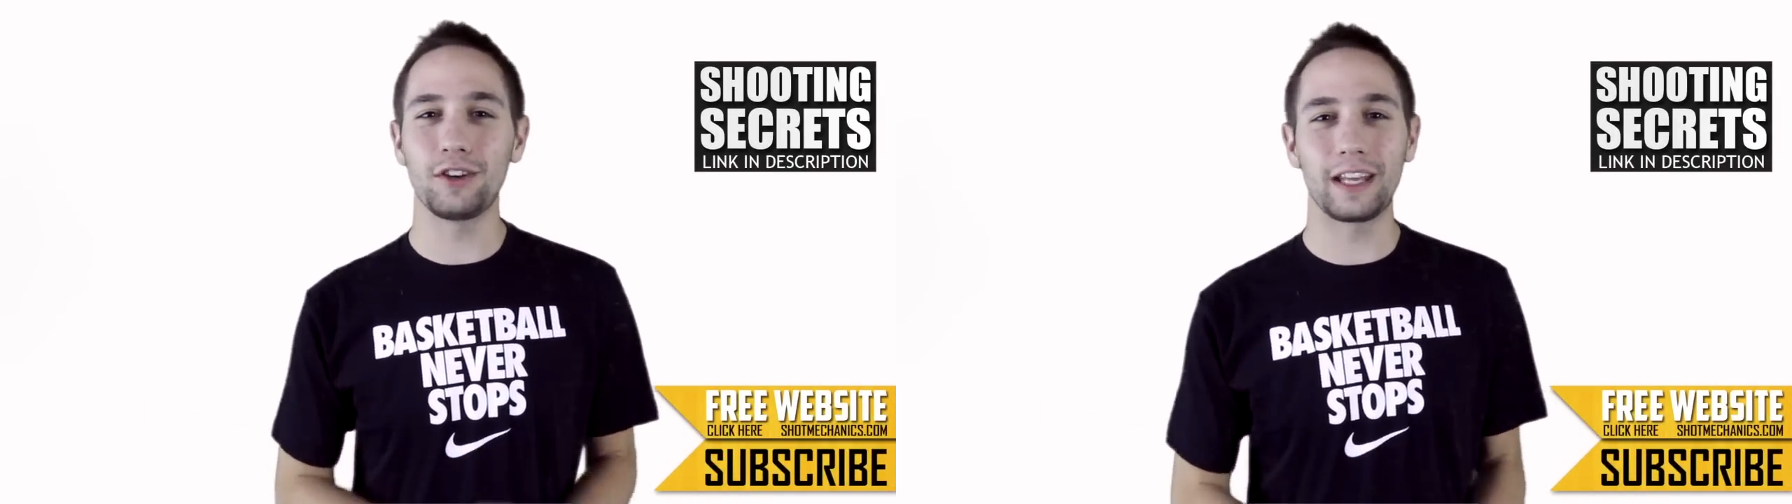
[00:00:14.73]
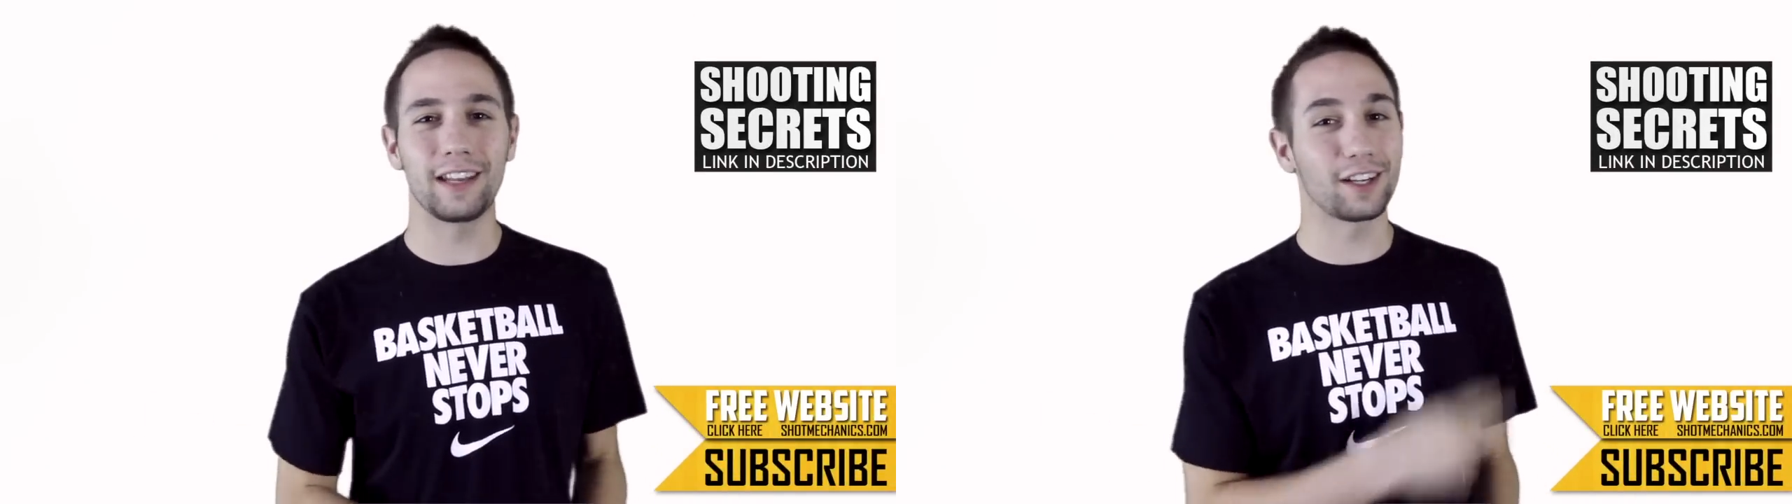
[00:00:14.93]

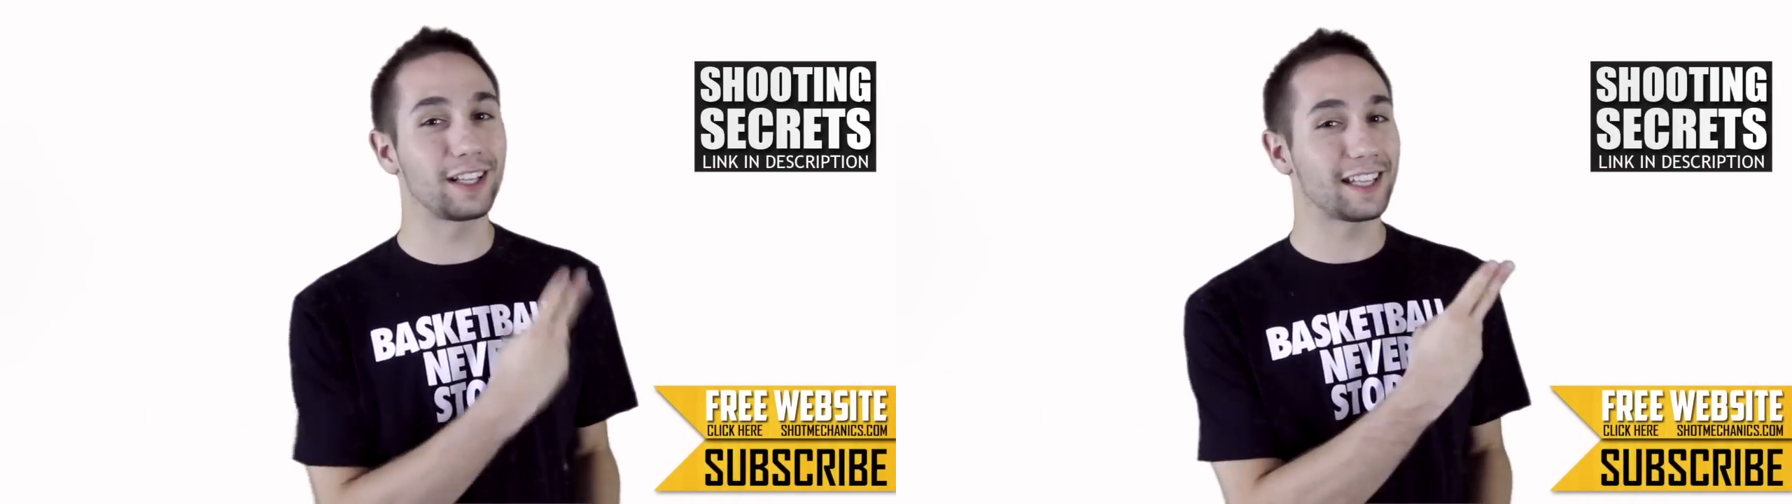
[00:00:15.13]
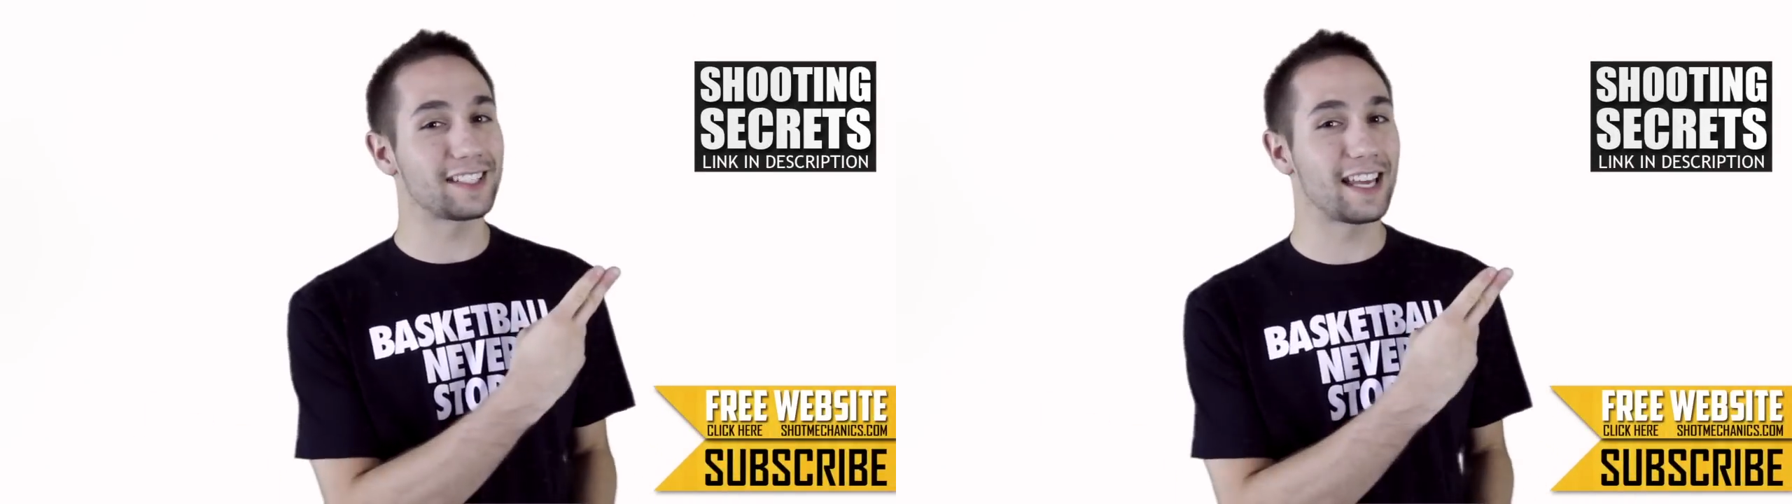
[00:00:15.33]
you can either
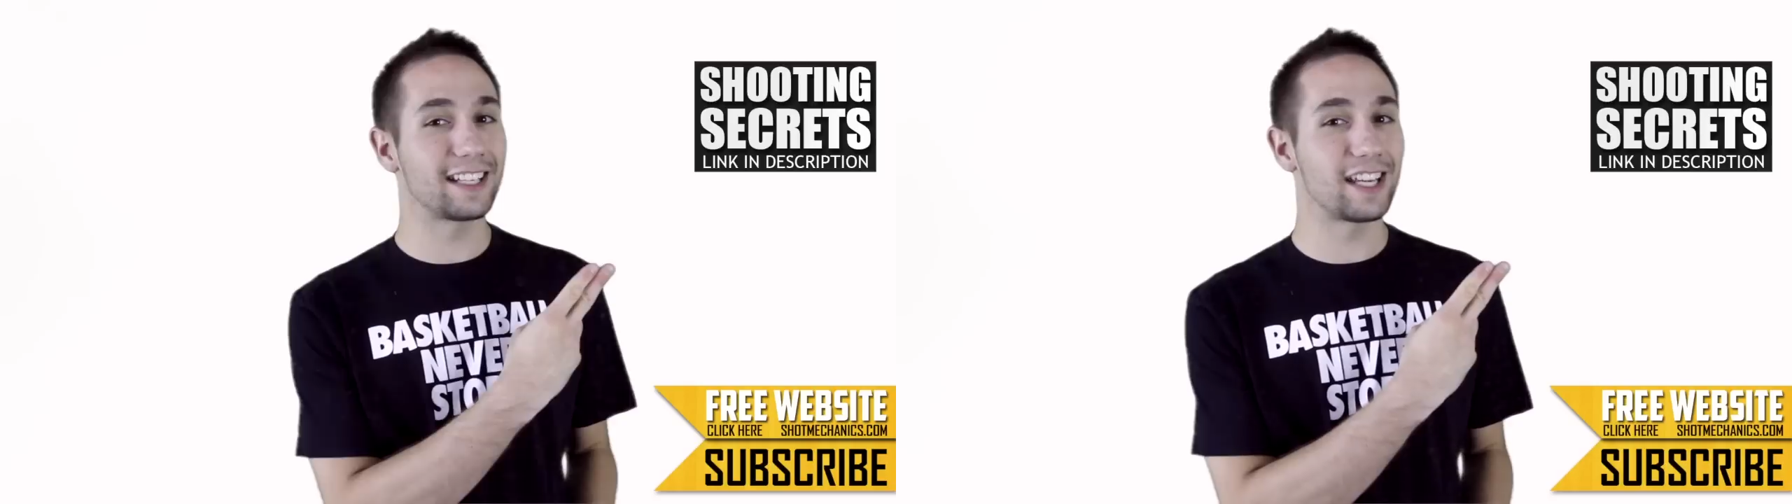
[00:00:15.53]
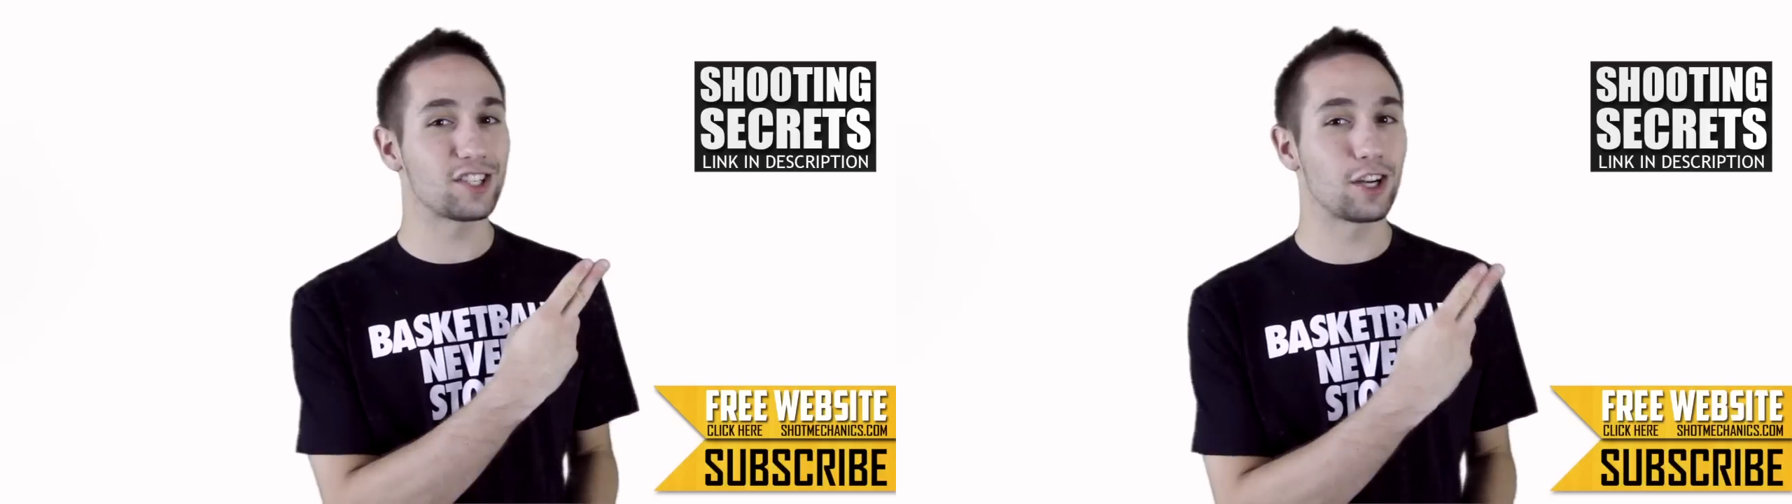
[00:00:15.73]
click this
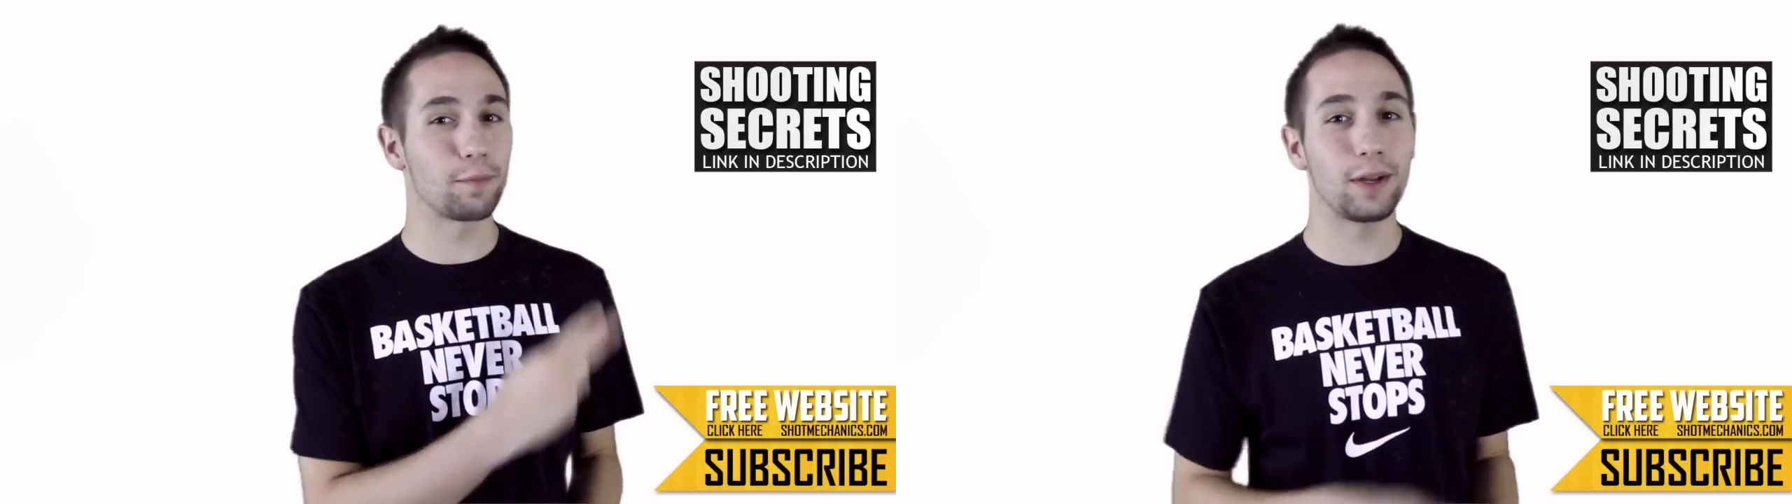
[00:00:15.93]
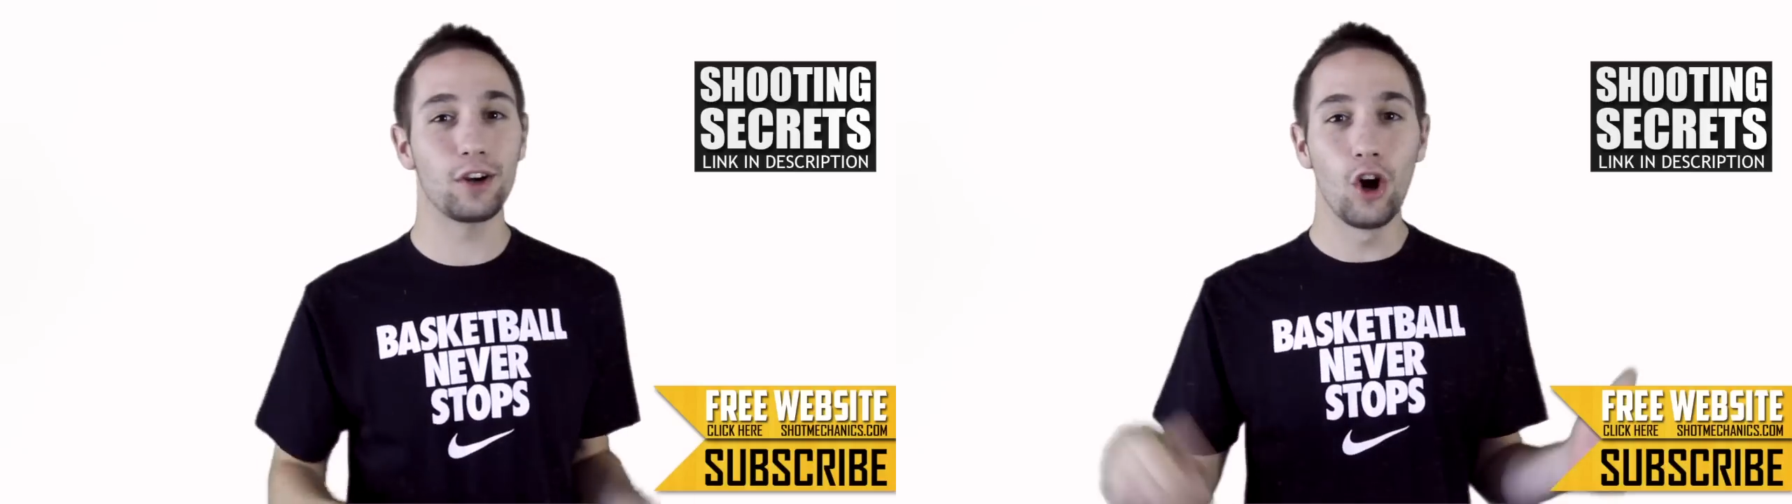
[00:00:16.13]
annotation
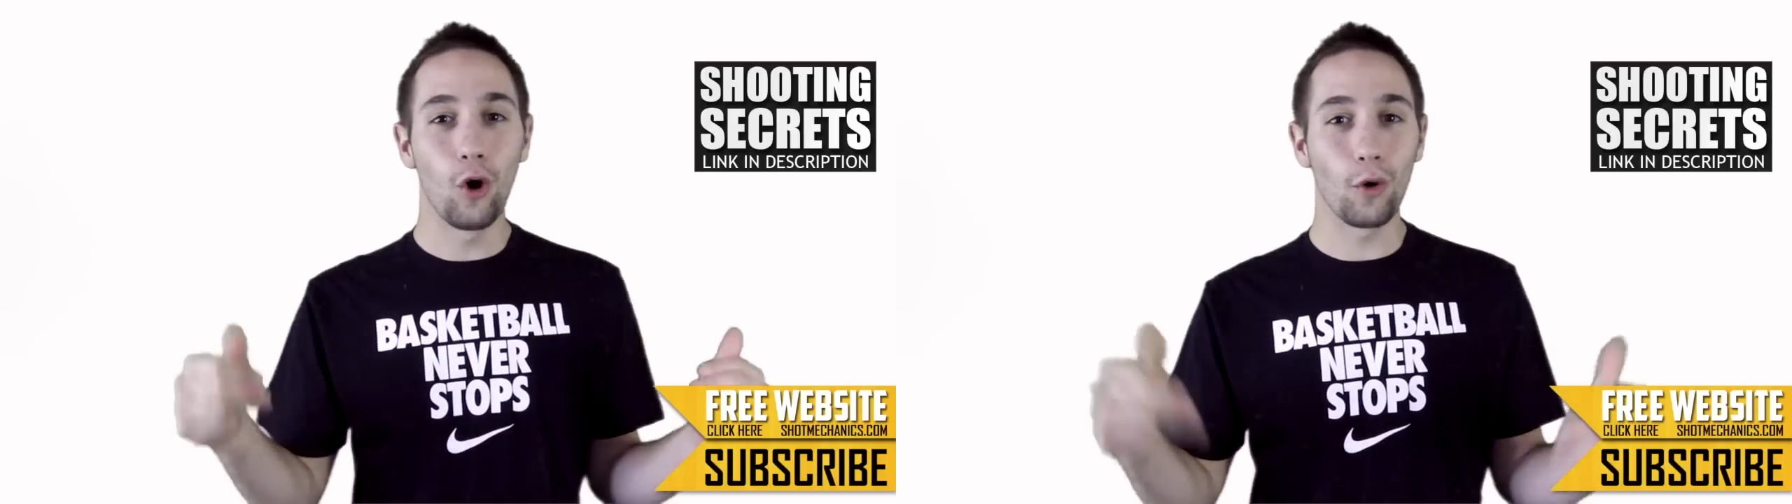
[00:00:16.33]
up here